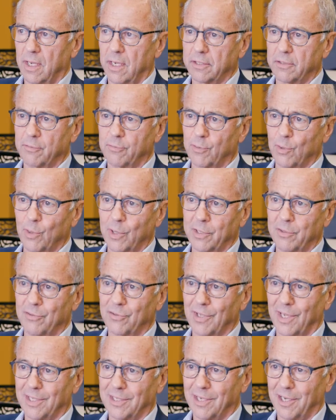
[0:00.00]
Anna Freud's
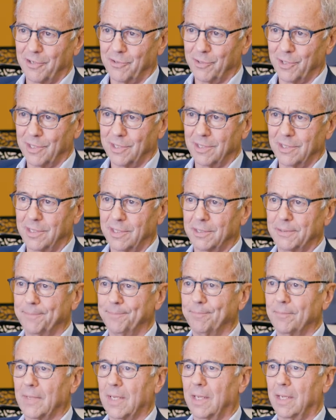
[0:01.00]
psychiatry clinic.
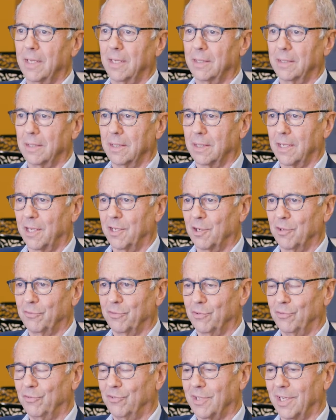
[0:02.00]
And then I
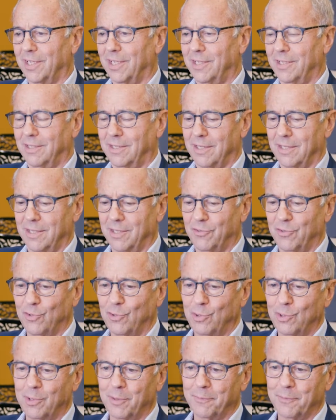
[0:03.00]
also studied at the
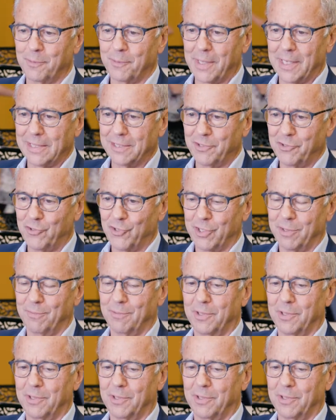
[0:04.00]
Institute of Neurology,